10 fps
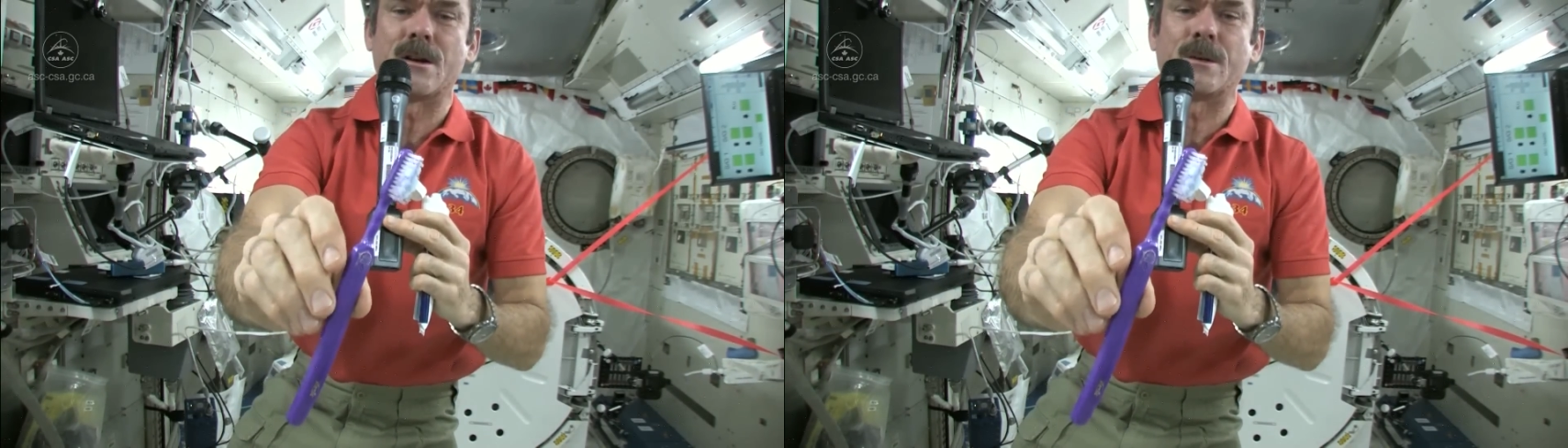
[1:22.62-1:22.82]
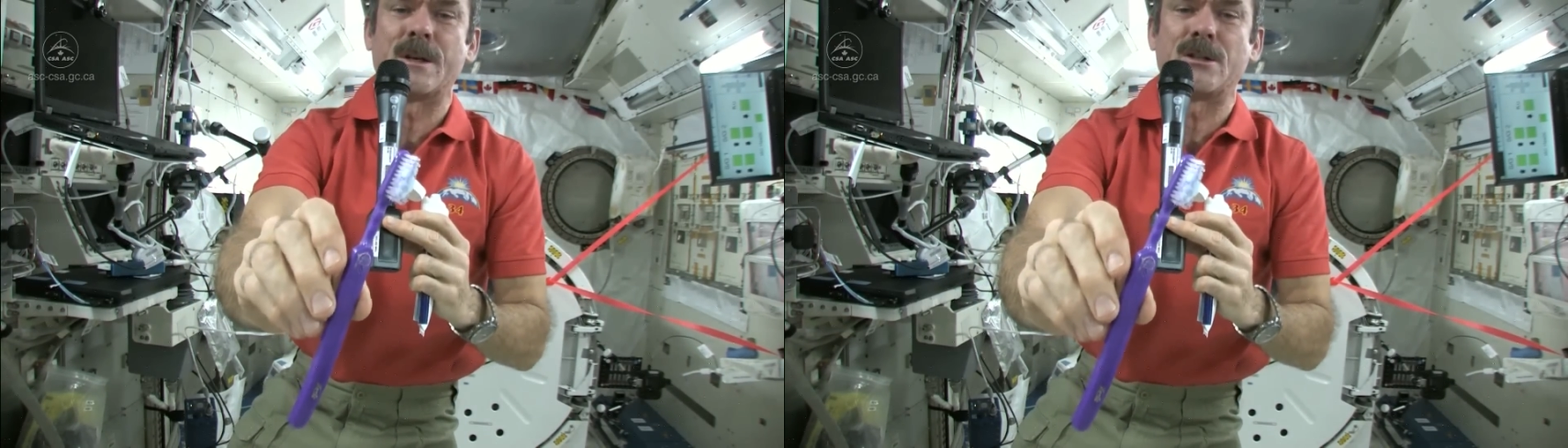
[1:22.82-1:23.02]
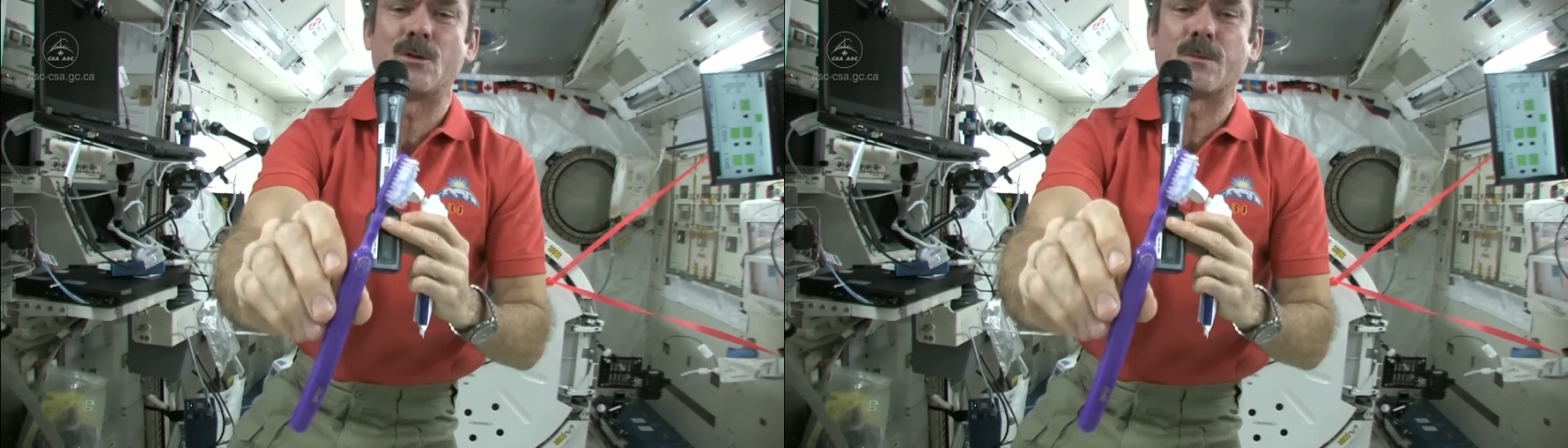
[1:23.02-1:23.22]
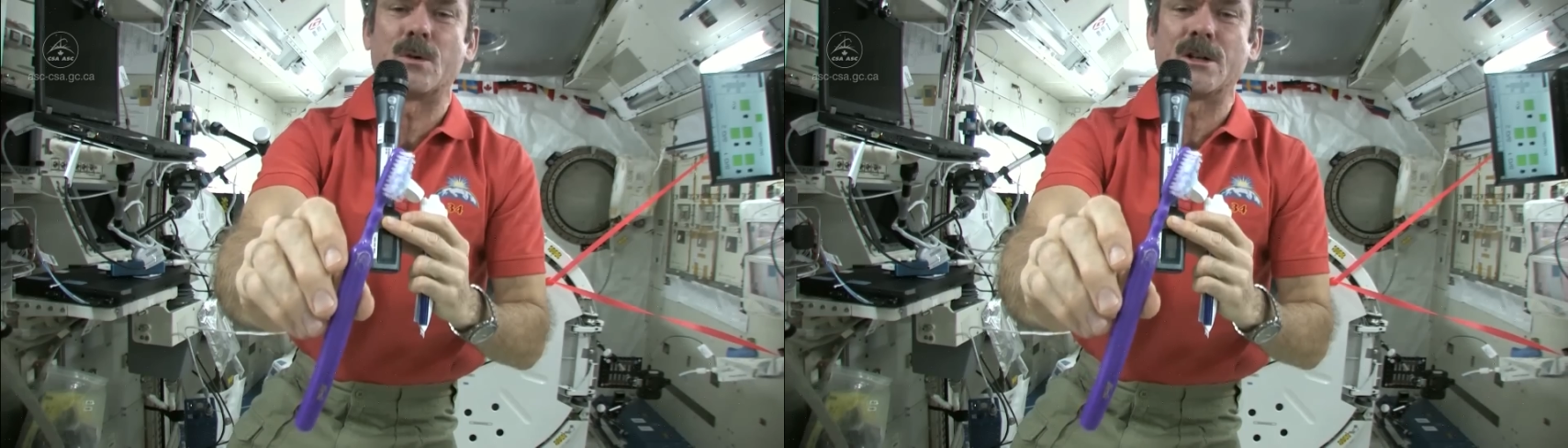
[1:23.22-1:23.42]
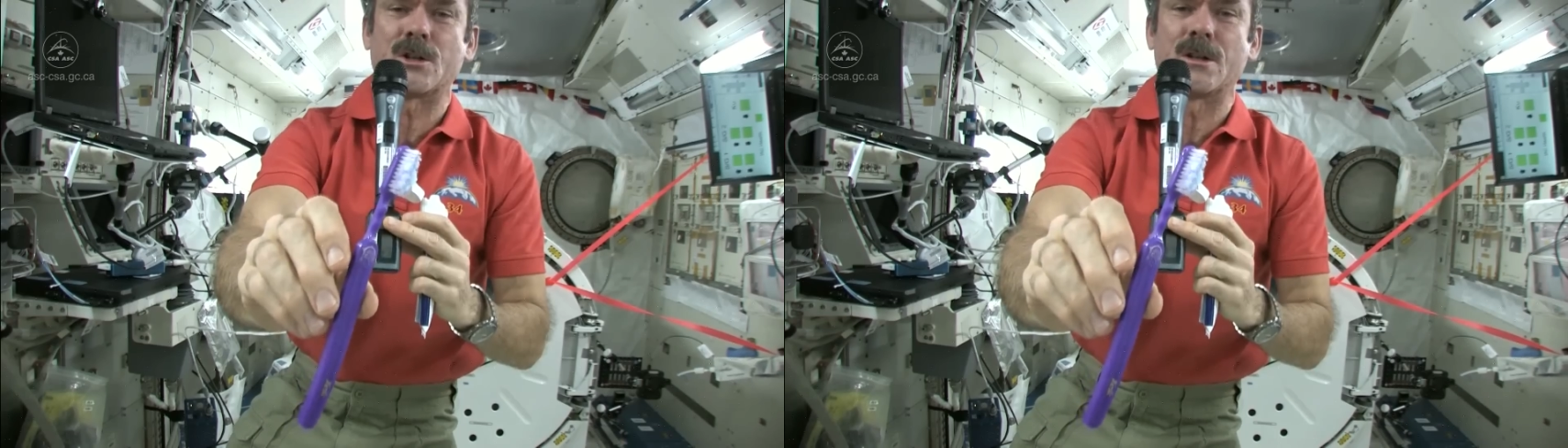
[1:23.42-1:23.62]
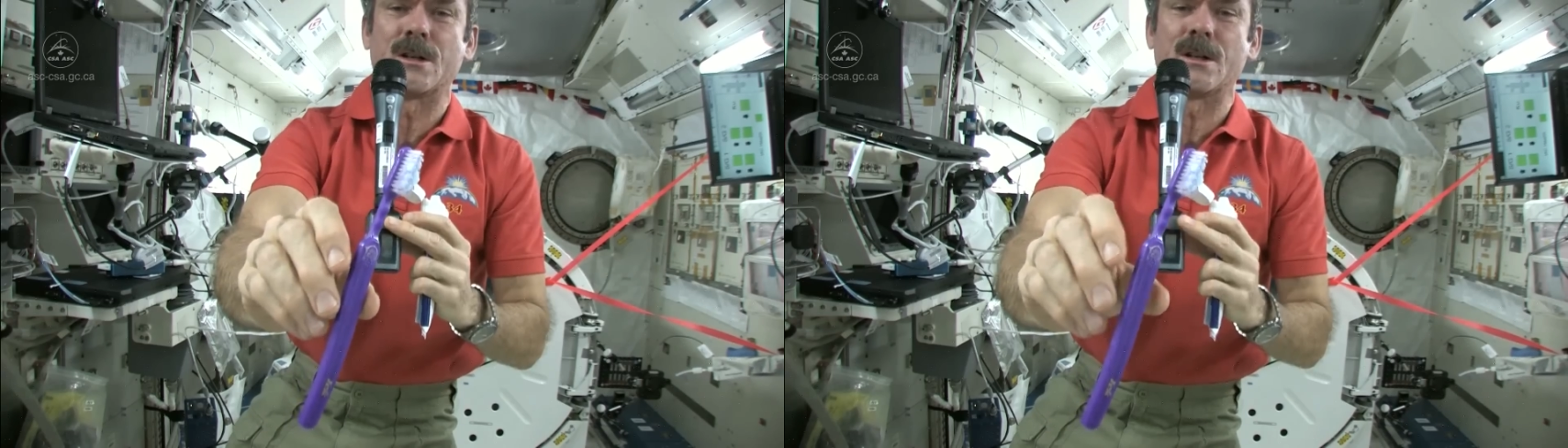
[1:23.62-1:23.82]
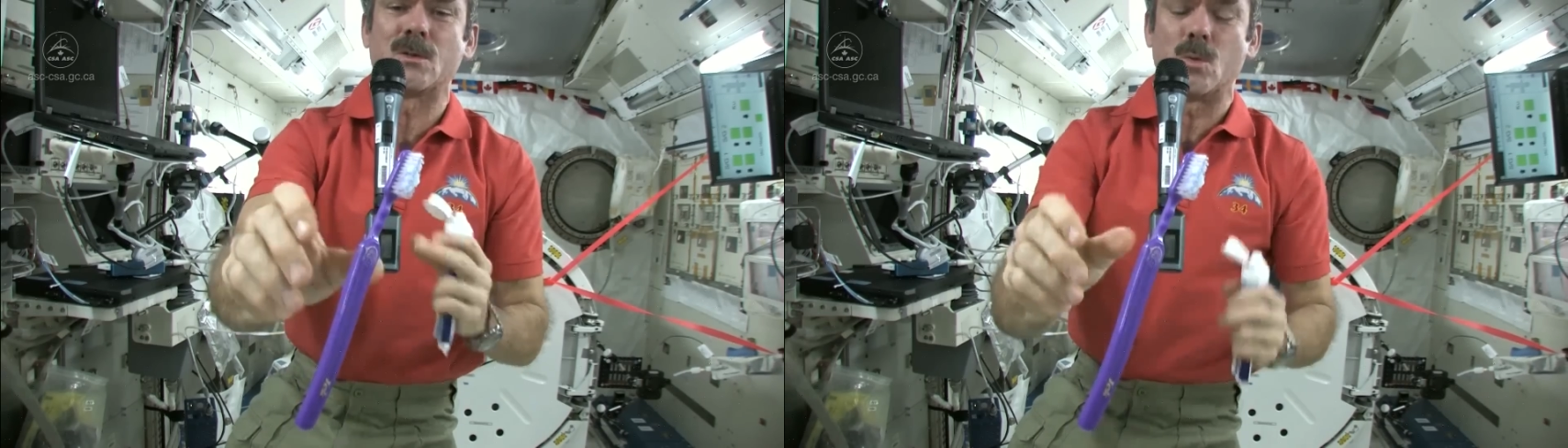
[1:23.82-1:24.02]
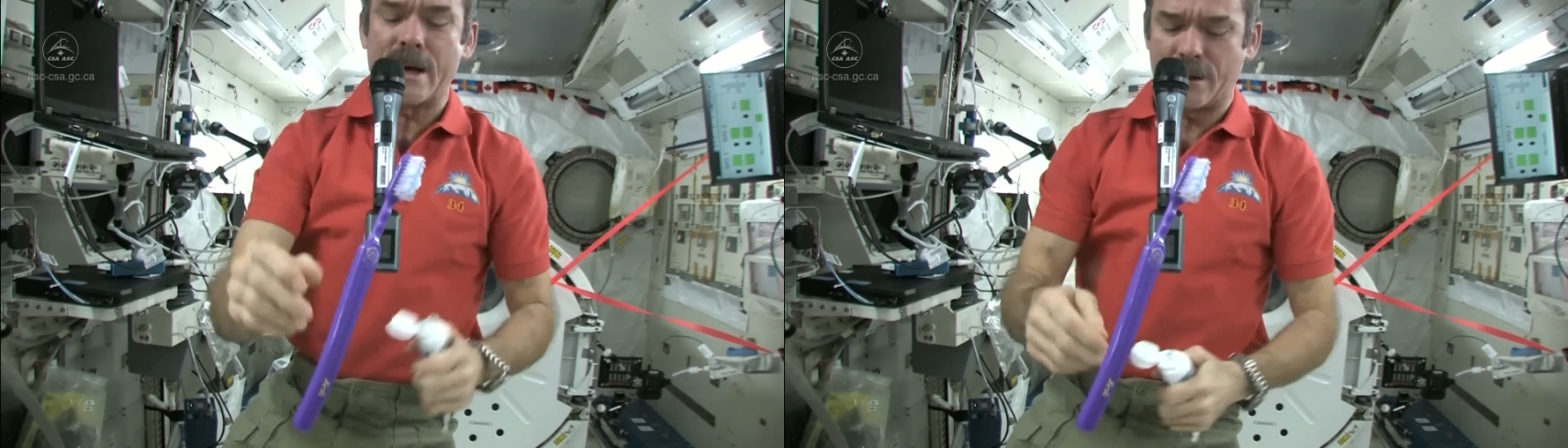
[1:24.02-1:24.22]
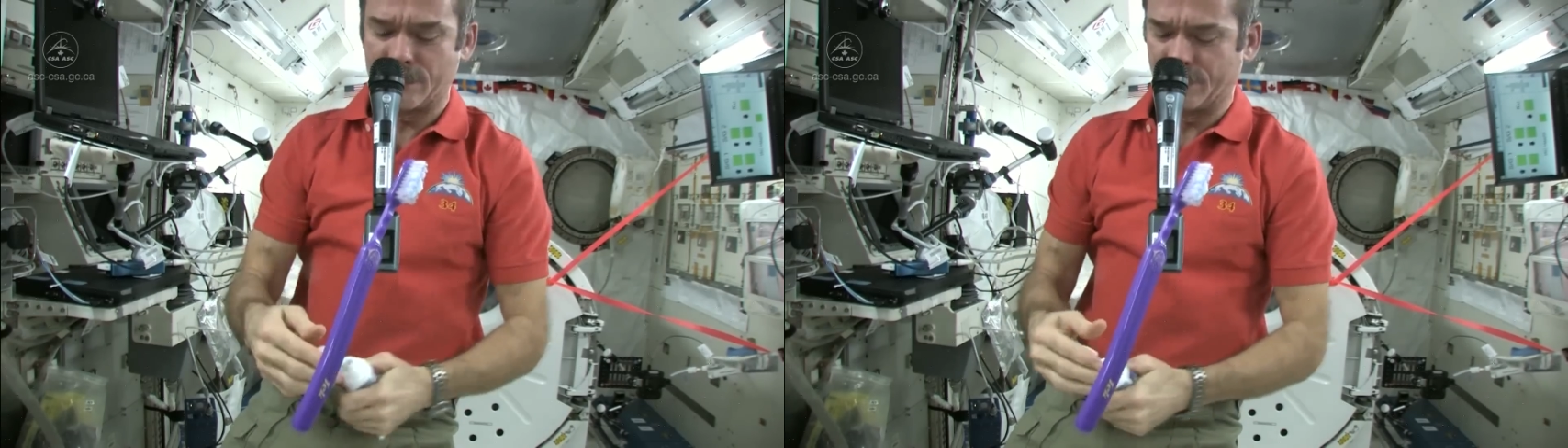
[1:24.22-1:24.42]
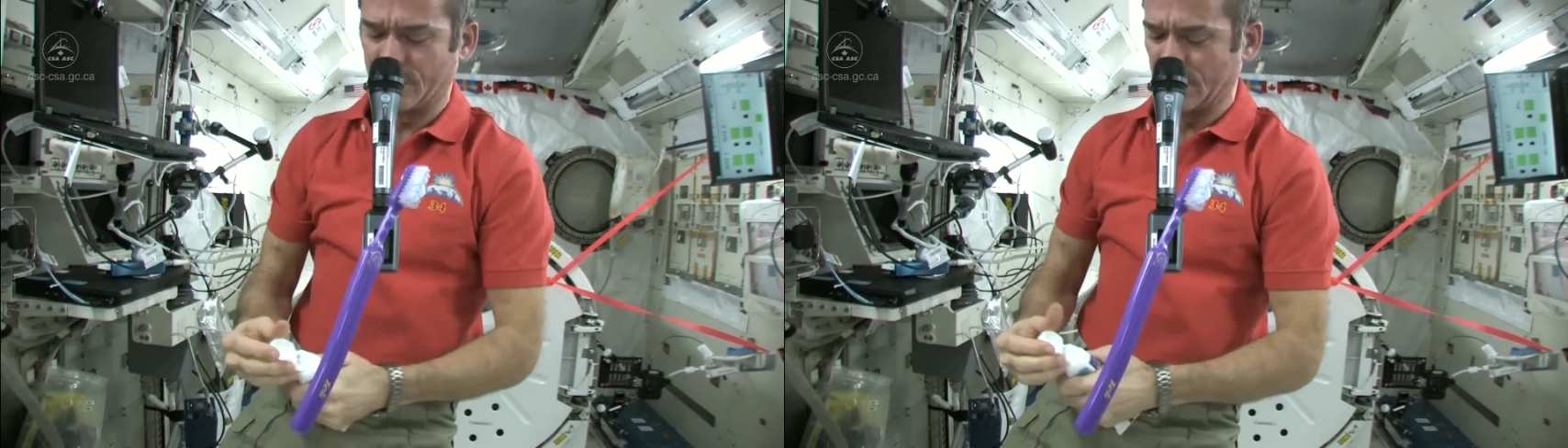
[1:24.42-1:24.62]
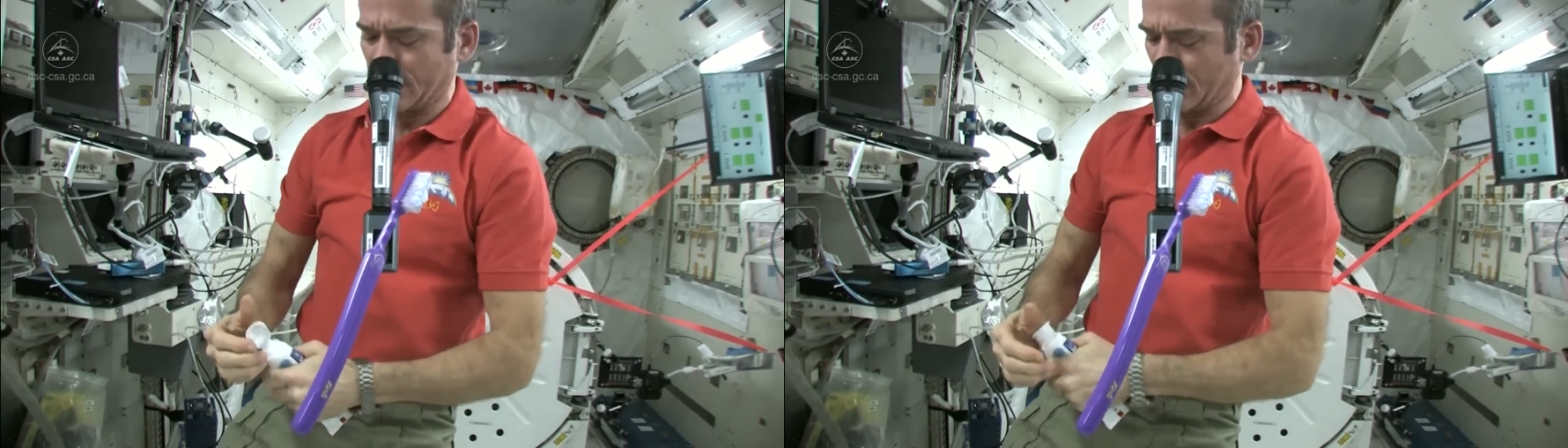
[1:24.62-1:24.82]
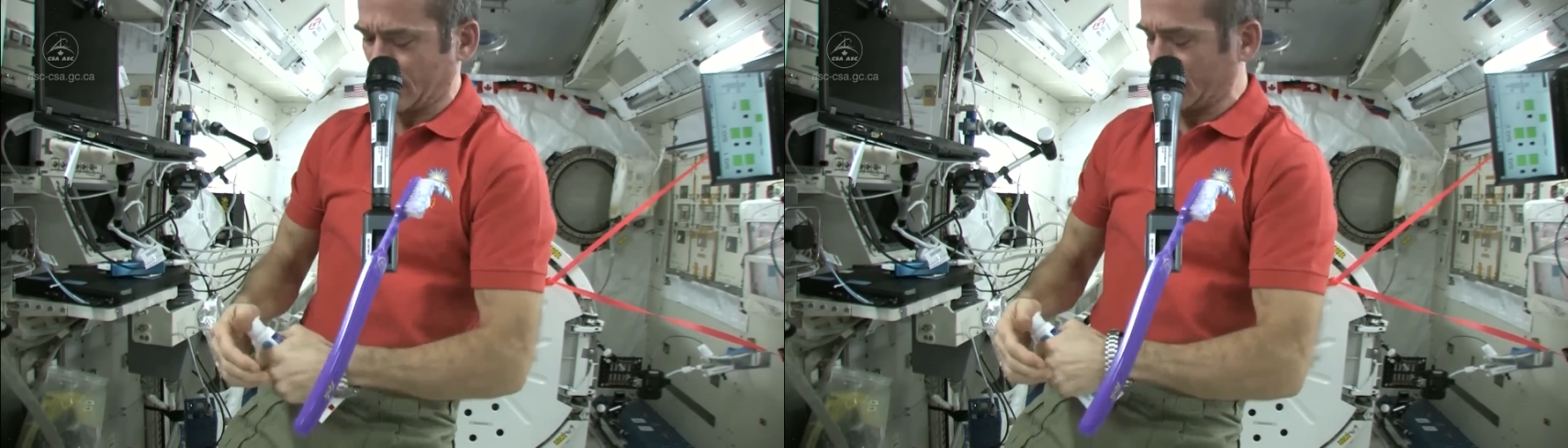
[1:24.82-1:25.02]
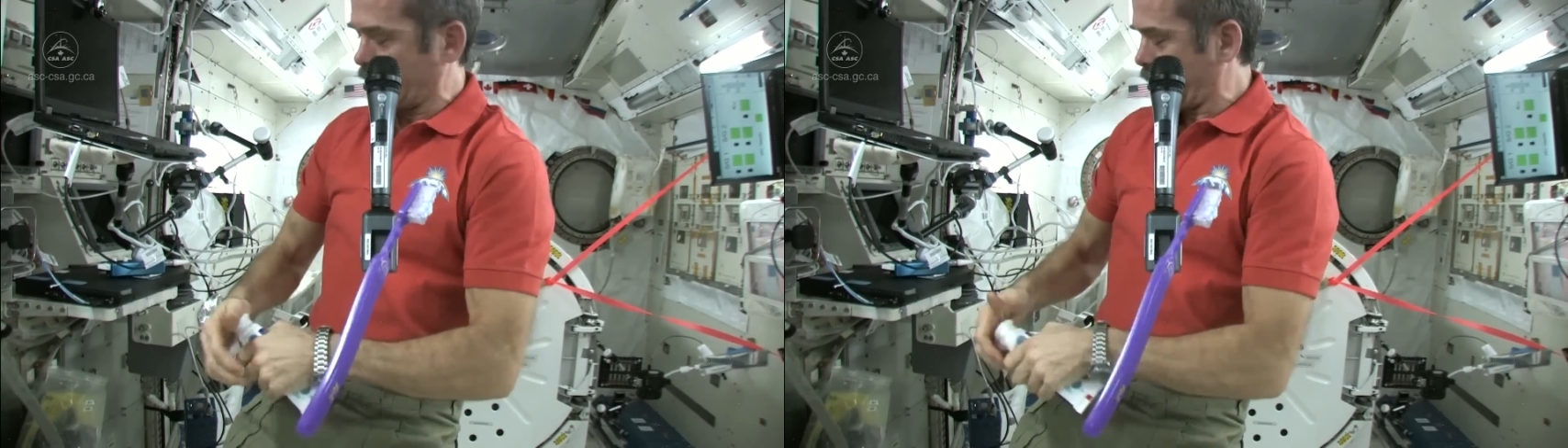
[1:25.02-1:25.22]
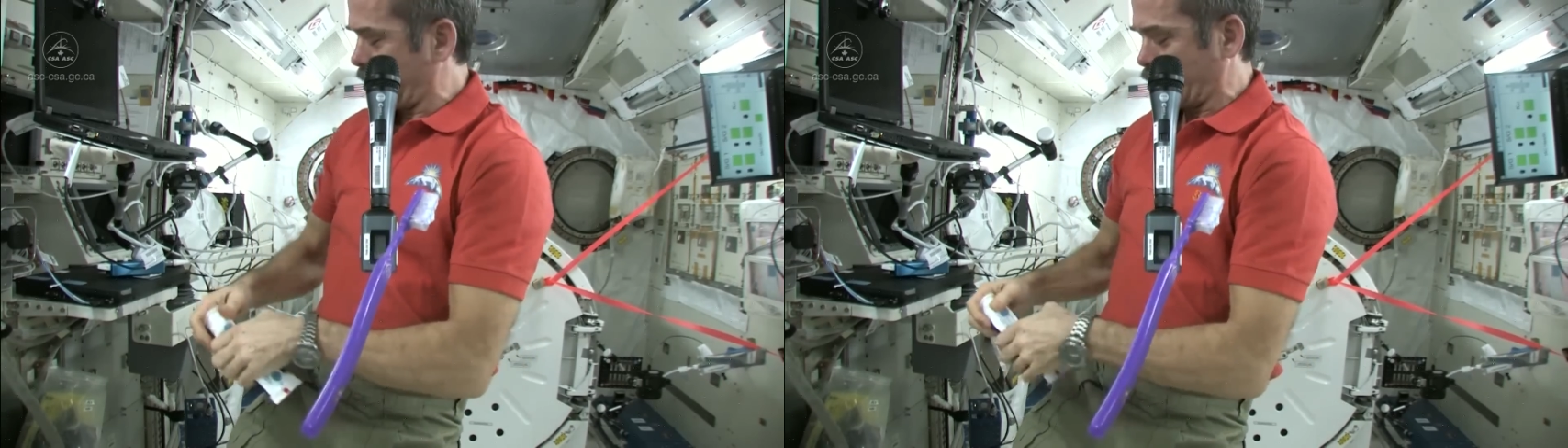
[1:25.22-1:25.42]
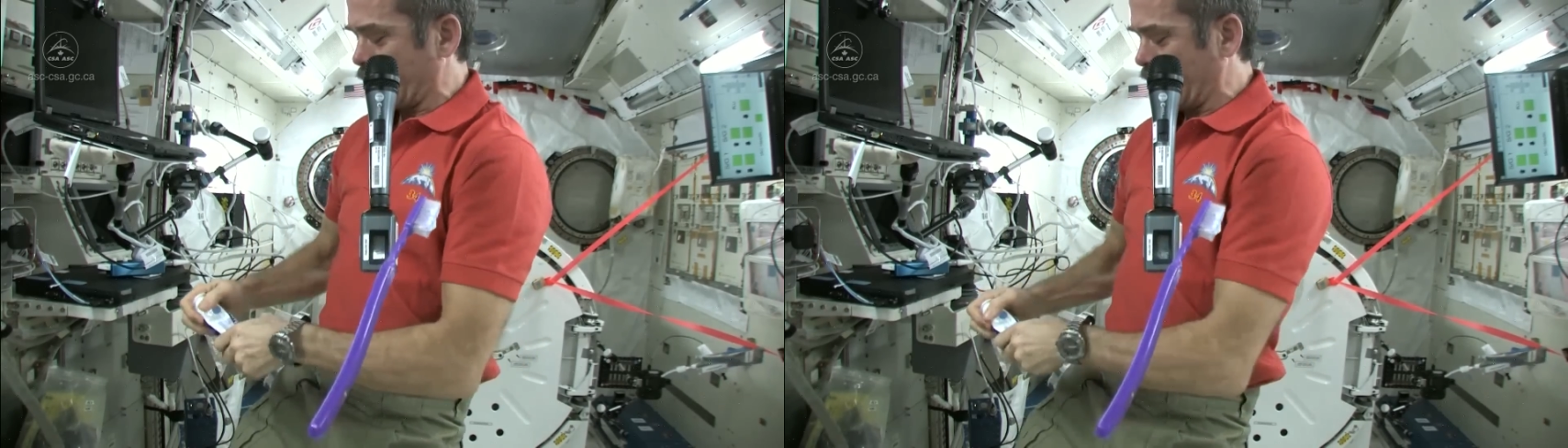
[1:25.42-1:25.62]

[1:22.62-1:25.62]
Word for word: on my toothbrush. It's wet. It's